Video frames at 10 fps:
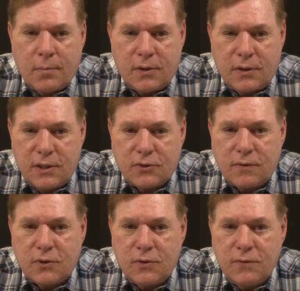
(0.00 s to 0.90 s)
But these
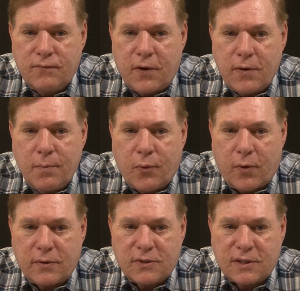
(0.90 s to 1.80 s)
are two very
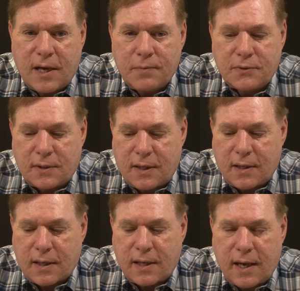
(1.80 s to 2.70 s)
important steps,
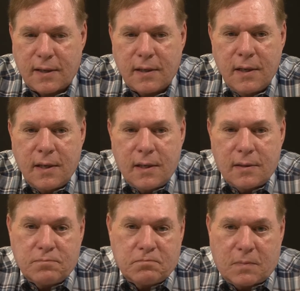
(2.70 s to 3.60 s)
and I
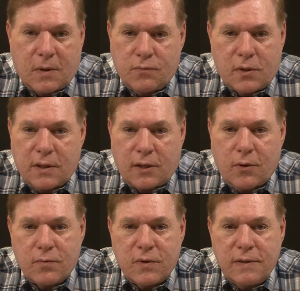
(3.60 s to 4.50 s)

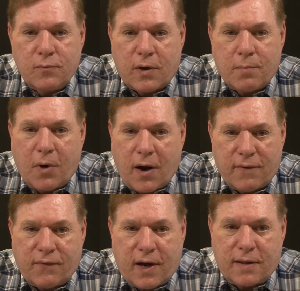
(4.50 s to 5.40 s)
don't really want to
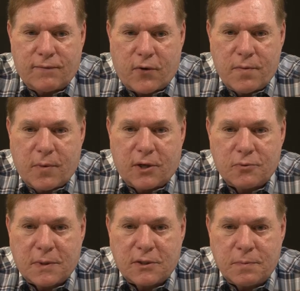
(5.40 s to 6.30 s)
modify them very
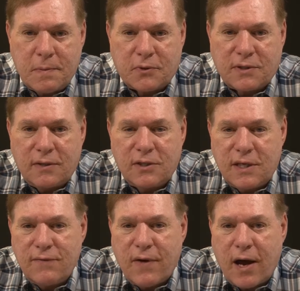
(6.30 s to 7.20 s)
much, because people say,
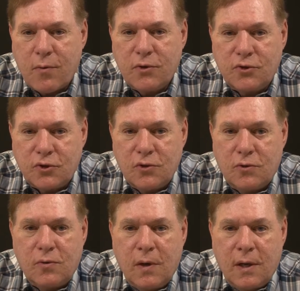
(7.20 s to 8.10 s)
Steve, how would
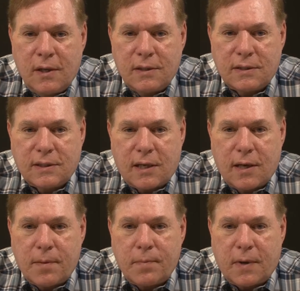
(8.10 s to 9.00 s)
you set
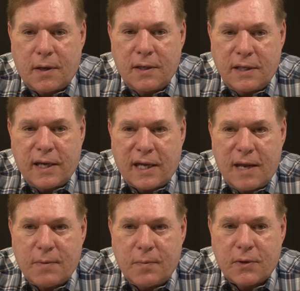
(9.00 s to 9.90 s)
up an EA
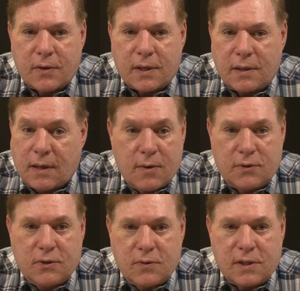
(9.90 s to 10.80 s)
capability? I
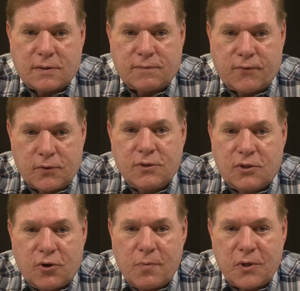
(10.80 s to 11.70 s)
would do this. First,
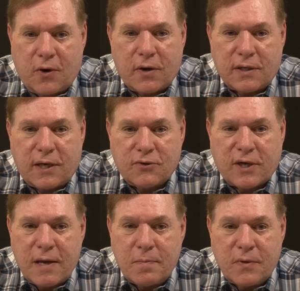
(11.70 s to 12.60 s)
determine the architecture
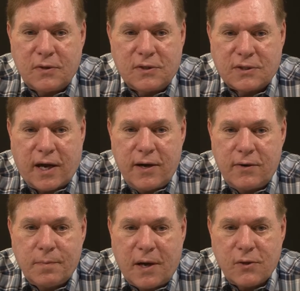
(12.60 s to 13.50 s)
capability
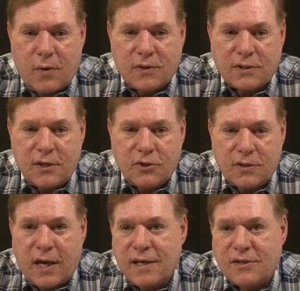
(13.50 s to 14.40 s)
desired by the
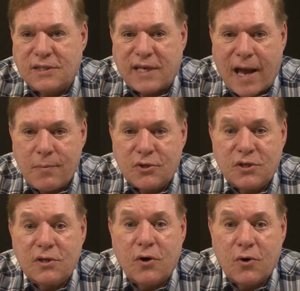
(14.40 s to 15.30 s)
organization and establish
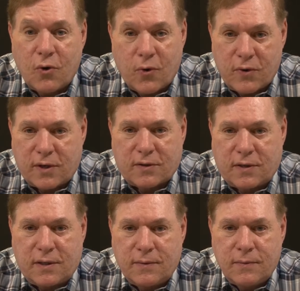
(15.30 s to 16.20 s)
it
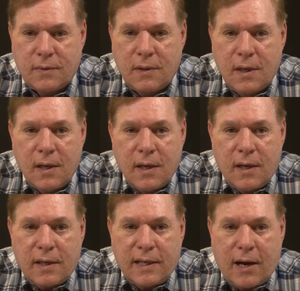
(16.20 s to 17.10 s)
accordingly.
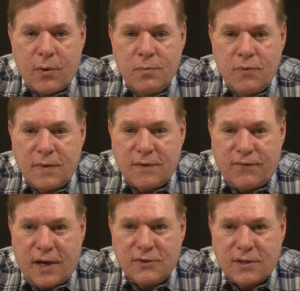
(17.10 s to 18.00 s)
Now we move into
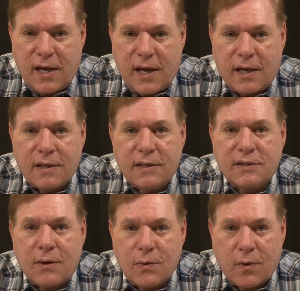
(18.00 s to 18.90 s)
phase A, and let's
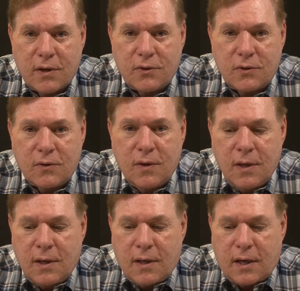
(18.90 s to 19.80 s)
say we want to do,
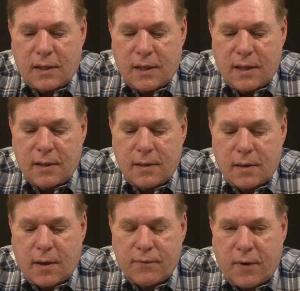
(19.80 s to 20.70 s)
again,
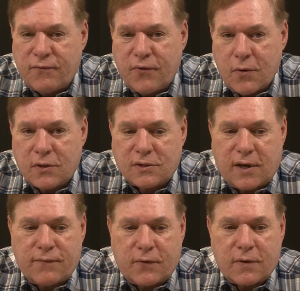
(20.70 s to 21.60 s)
a focused
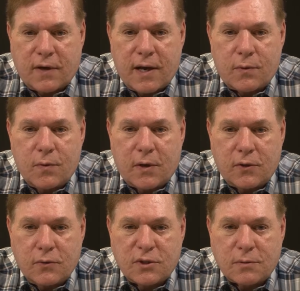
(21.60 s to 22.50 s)
effort, like we want to
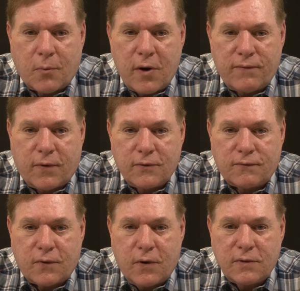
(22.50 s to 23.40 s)
use smartphones
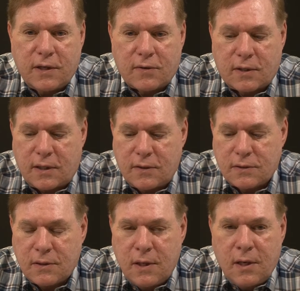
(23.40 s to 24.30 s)
for hotel
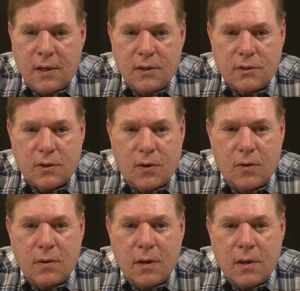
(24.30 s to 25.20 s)
keys.
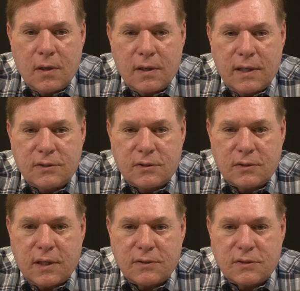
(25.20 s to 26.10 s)
So let's
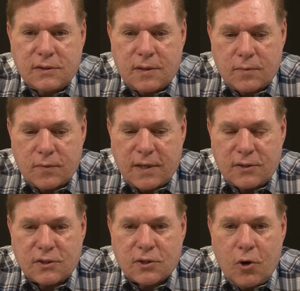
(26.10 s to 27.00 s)
with
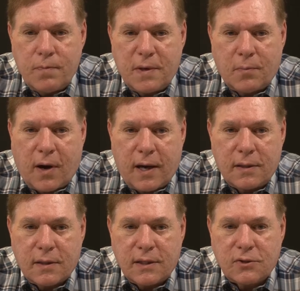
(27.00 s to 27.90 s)
that scope in
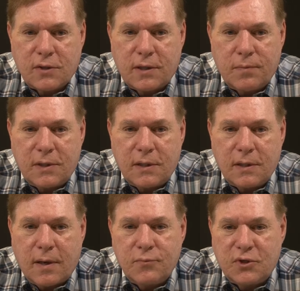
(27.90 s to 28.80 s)
mind, let's look at
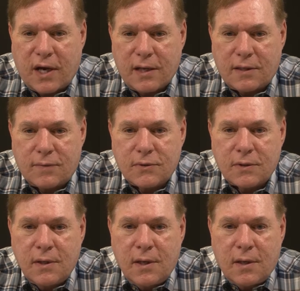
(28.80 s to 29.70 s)
the
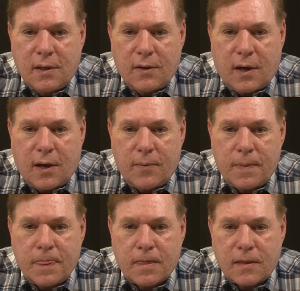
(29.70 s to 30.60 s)
objectives.
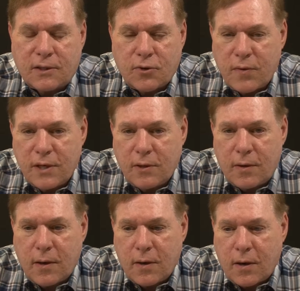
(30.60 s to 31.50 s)
That's already in
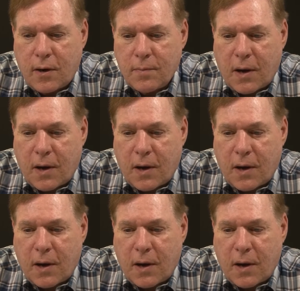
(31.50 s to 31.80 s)
our